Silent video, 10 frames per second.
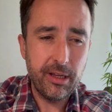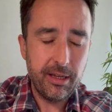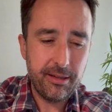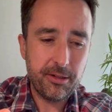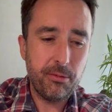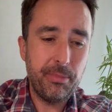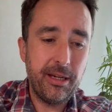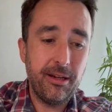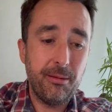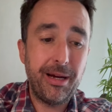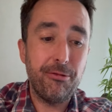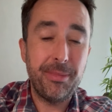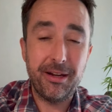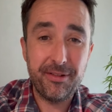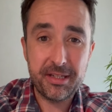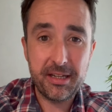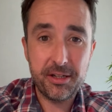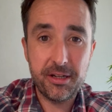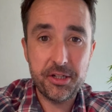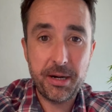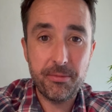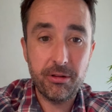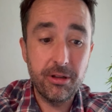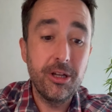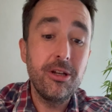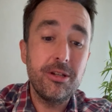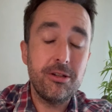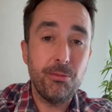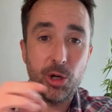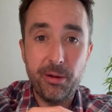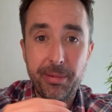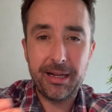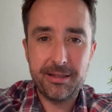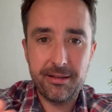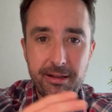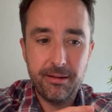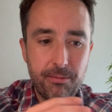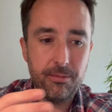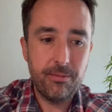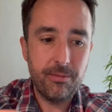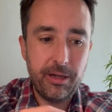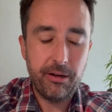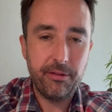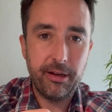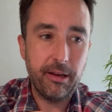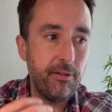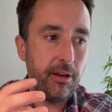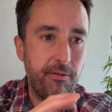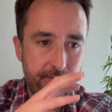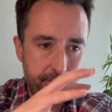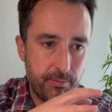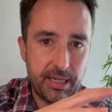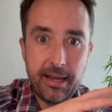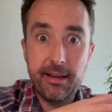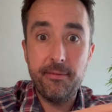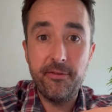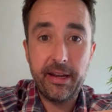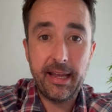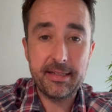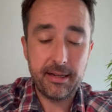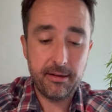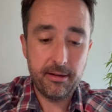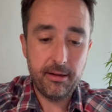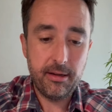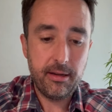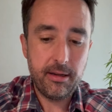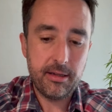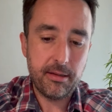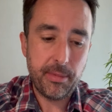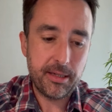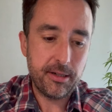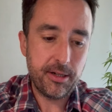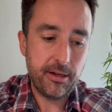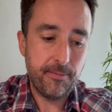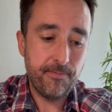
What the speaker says: This could be about manifestation in general. Stop going back to the, you know, thing. If set it and forget it, is the message here.